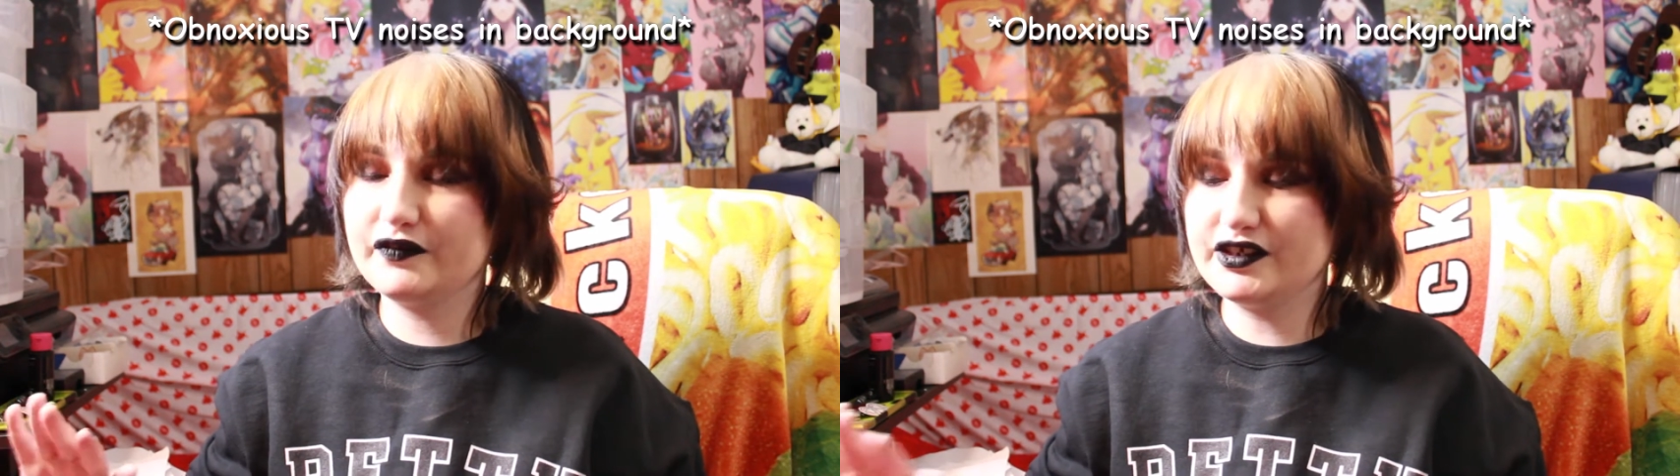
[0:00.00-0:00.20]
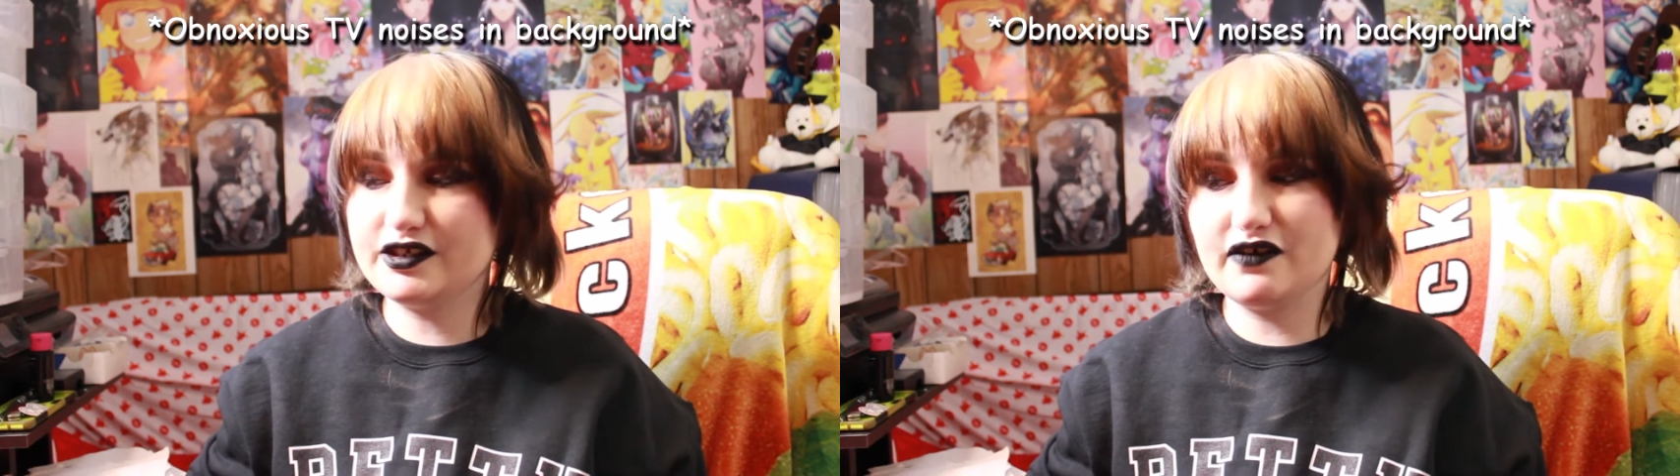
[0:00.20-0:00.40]

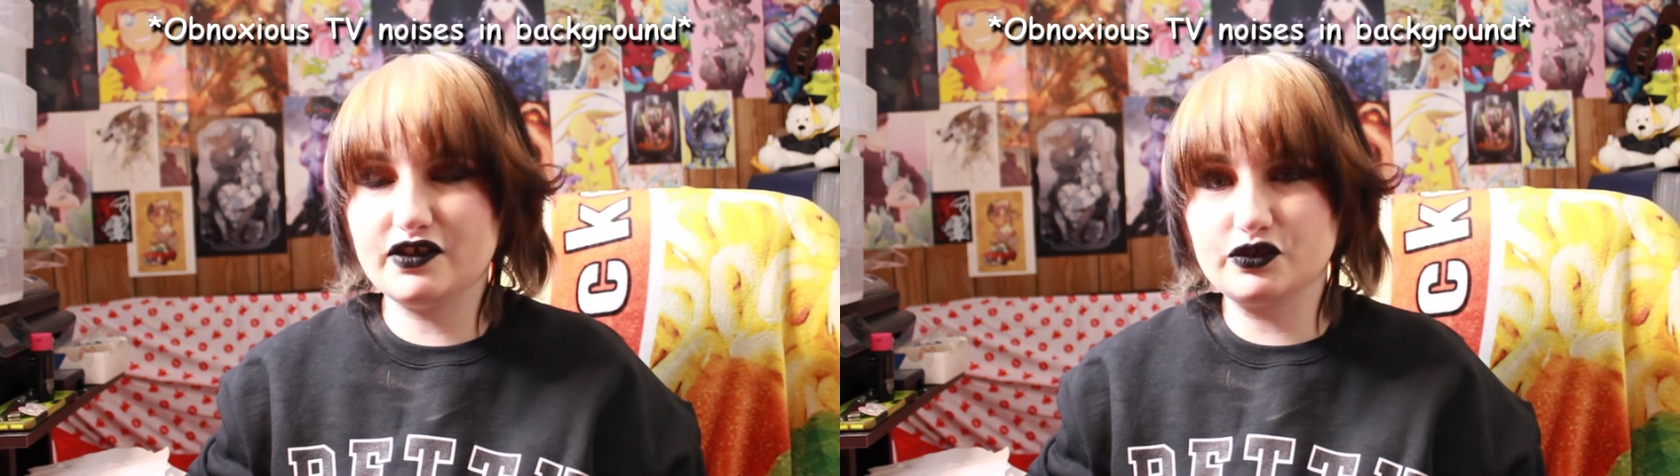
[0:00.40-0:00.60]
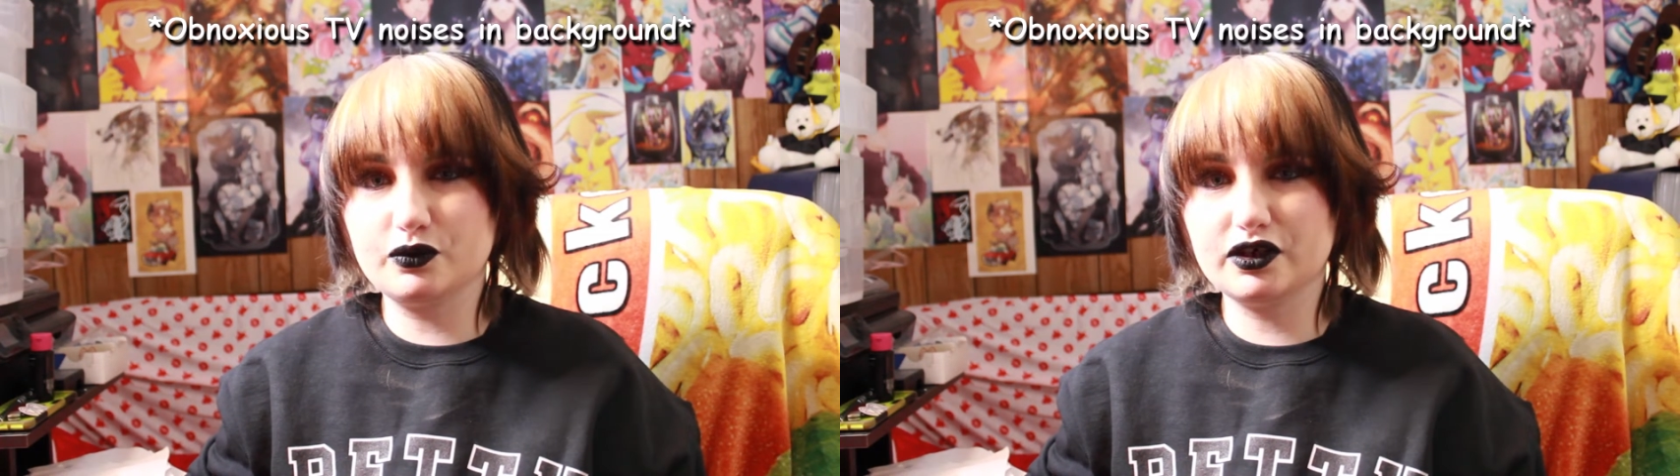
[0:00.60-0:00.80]
see if
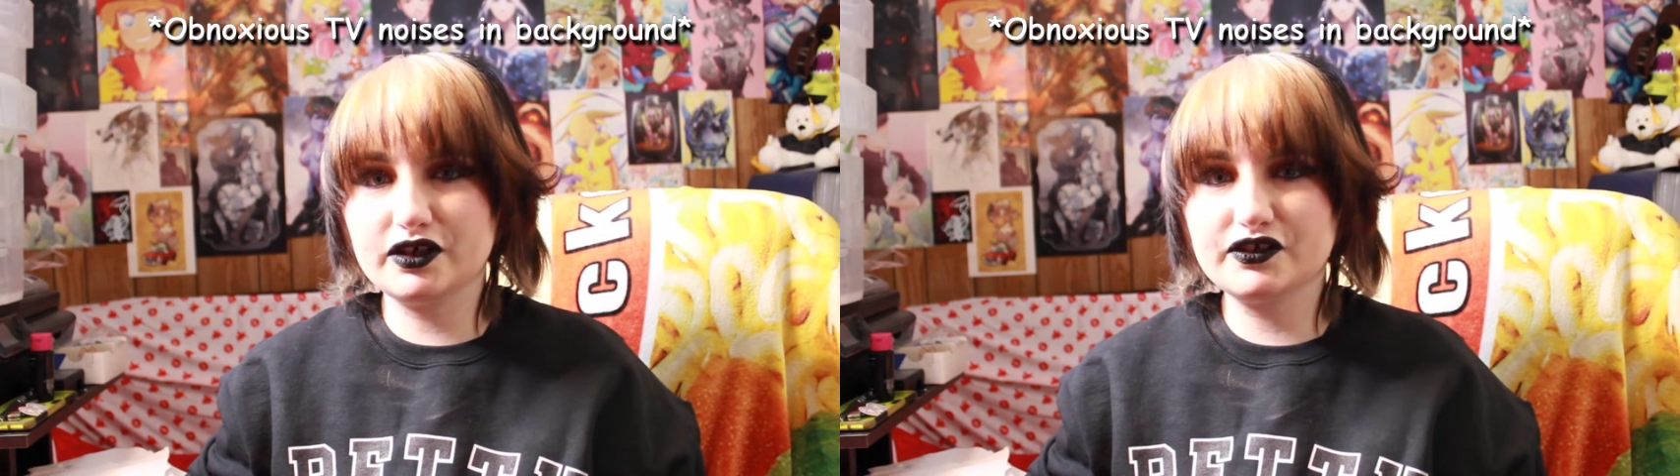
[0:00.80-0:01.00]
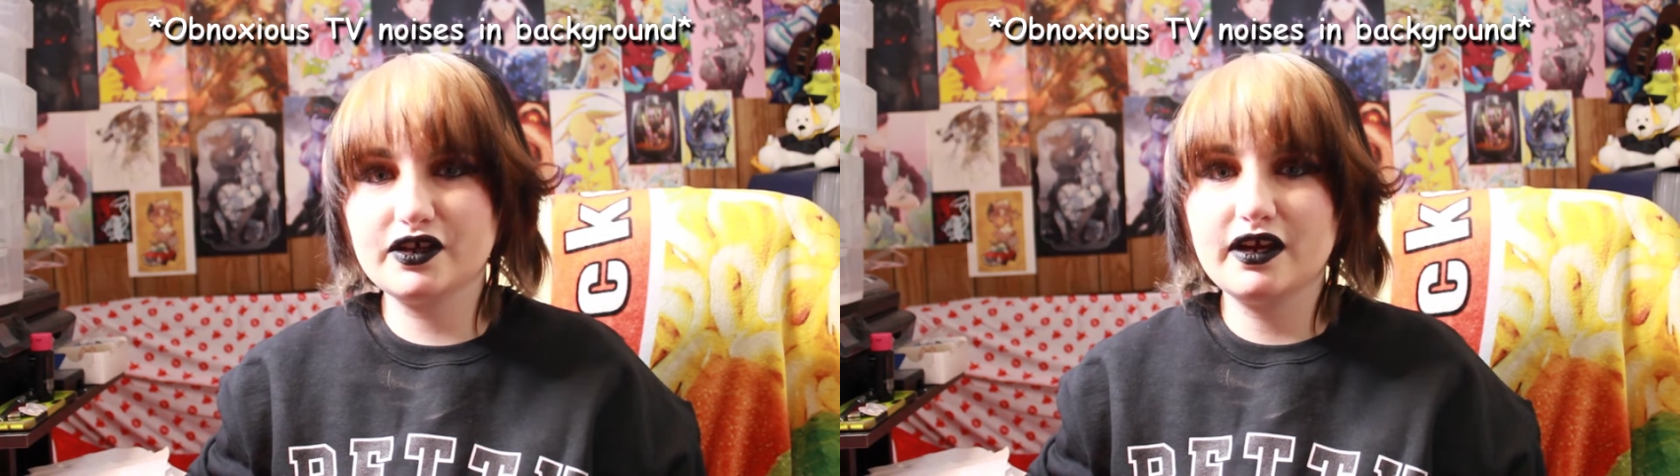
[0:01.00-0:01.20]
this
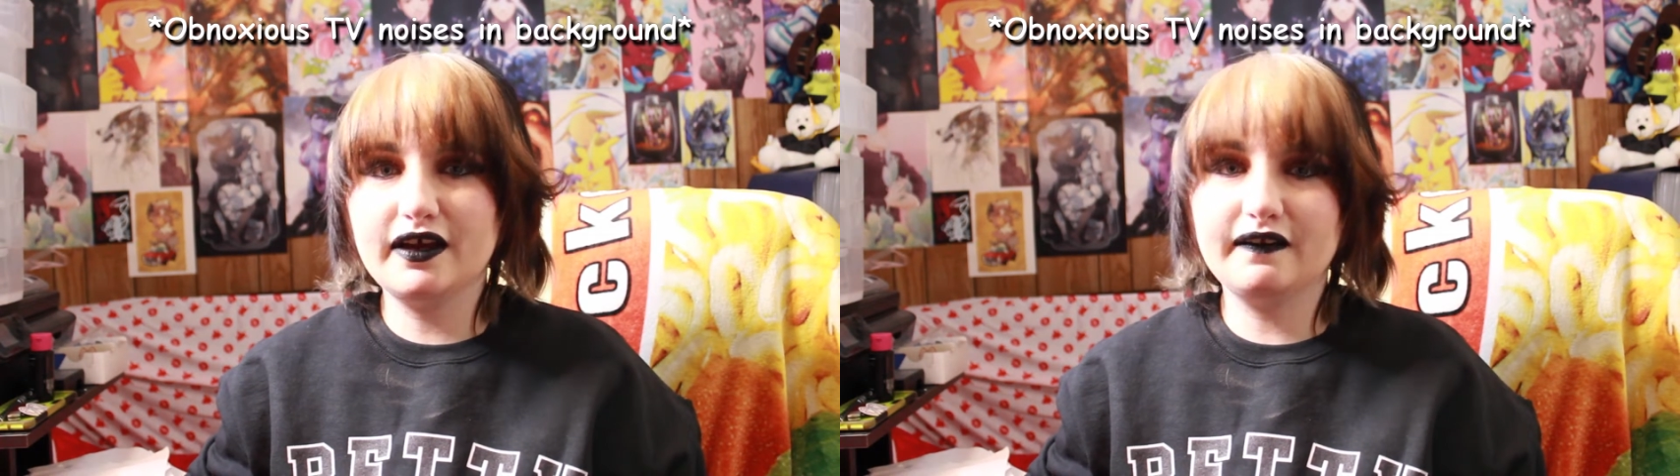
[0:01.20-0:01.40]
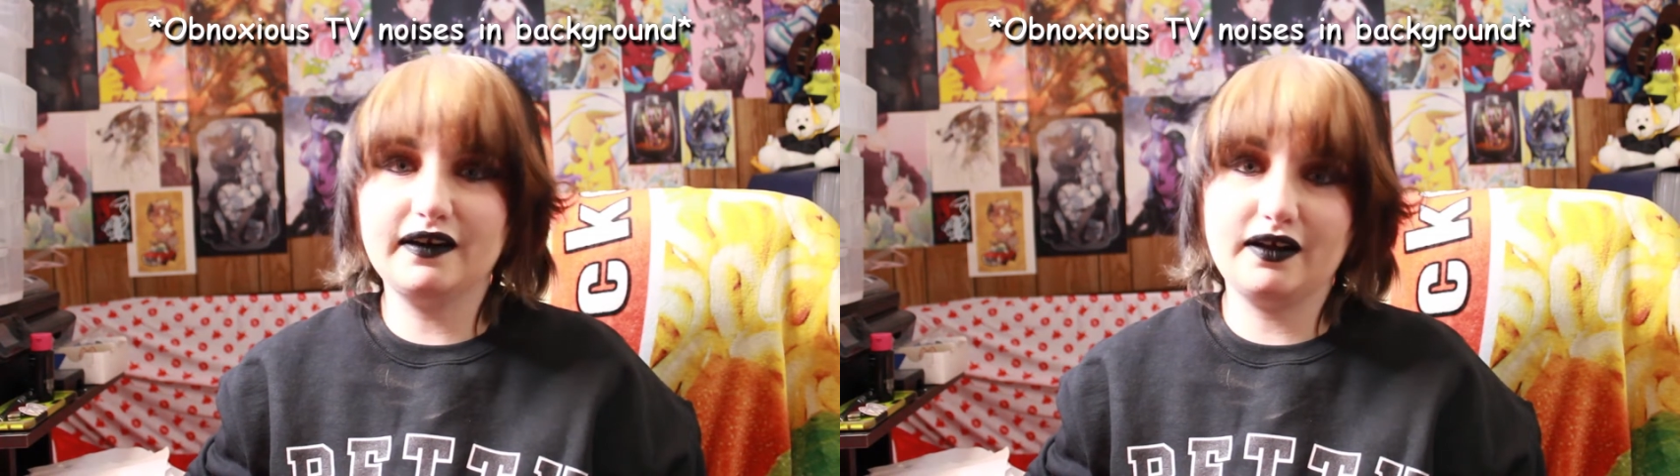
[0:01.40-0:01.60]
works,
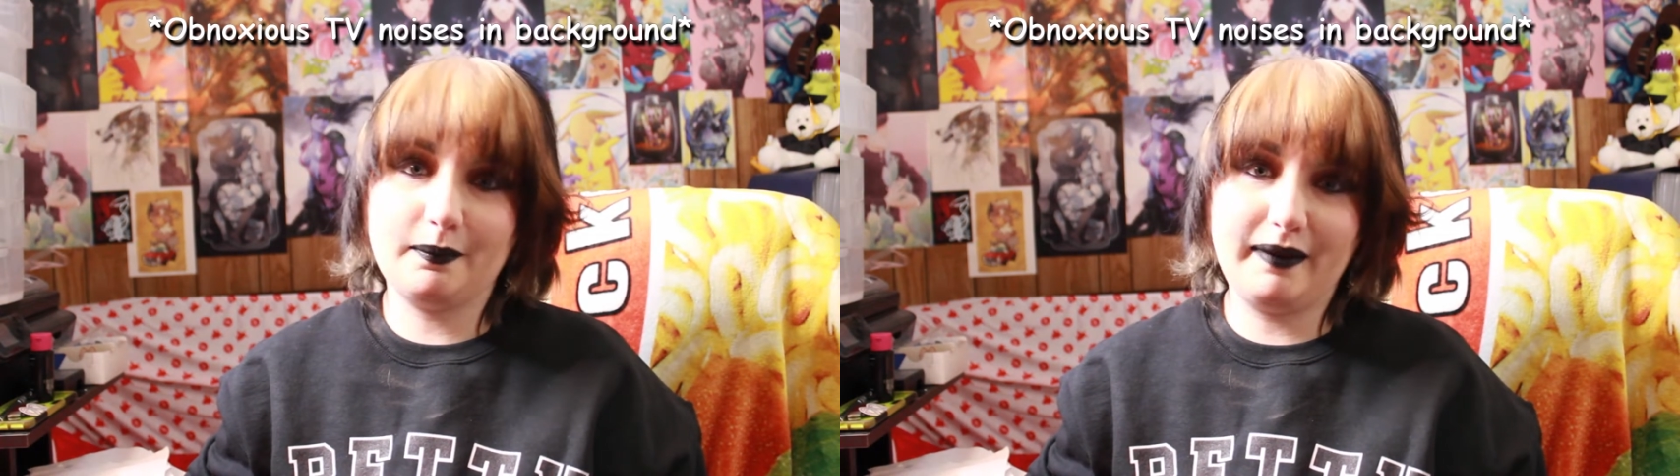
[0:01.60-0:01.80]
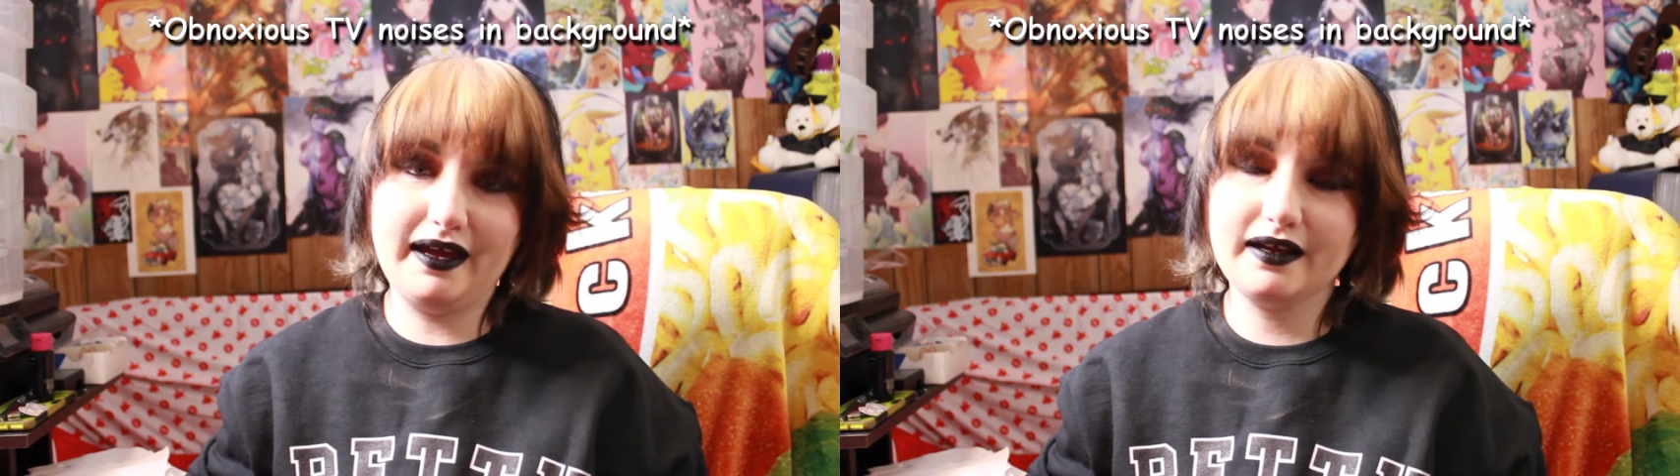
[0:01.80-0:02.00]
and then come
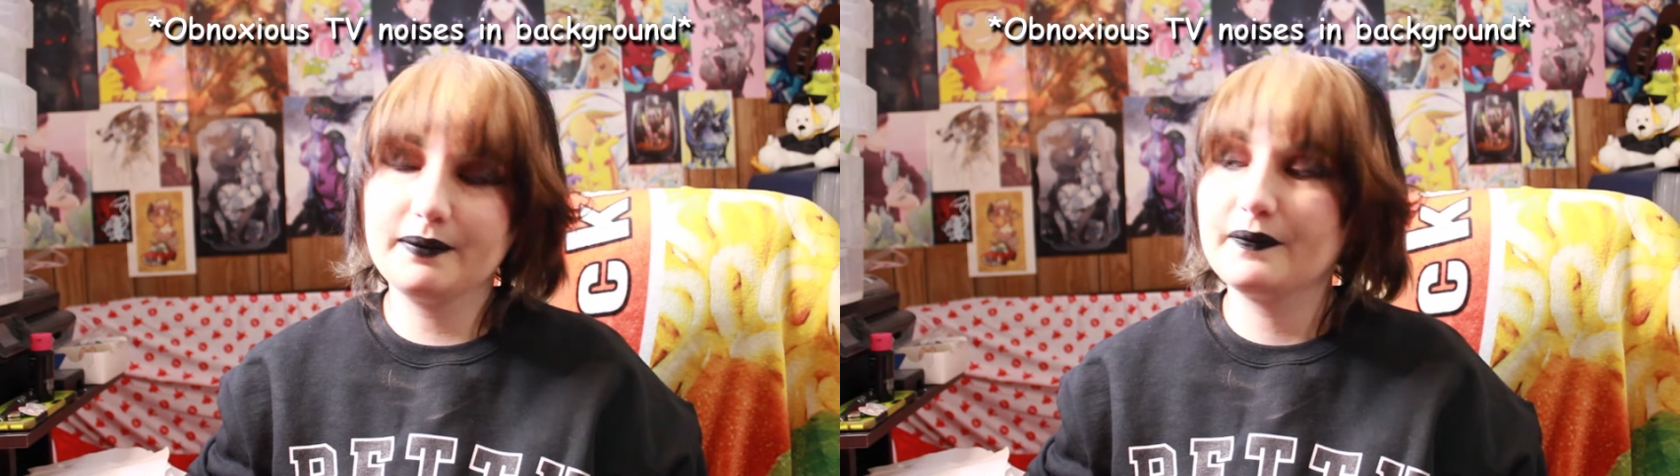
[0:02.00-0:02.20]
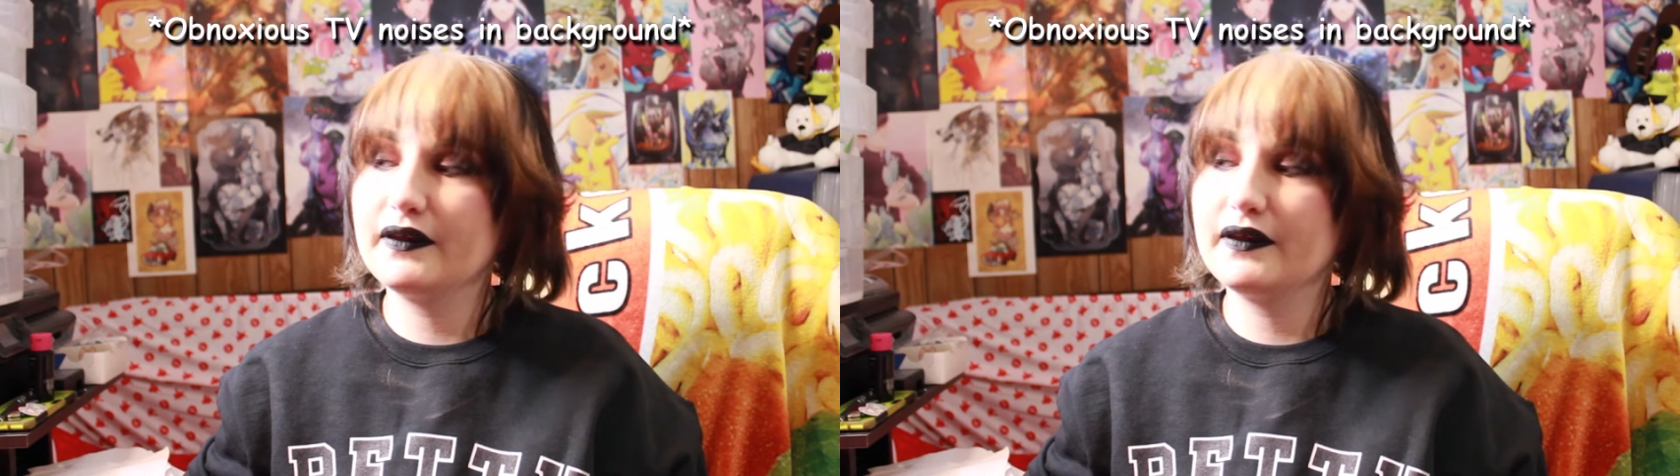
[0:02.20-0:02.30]
back.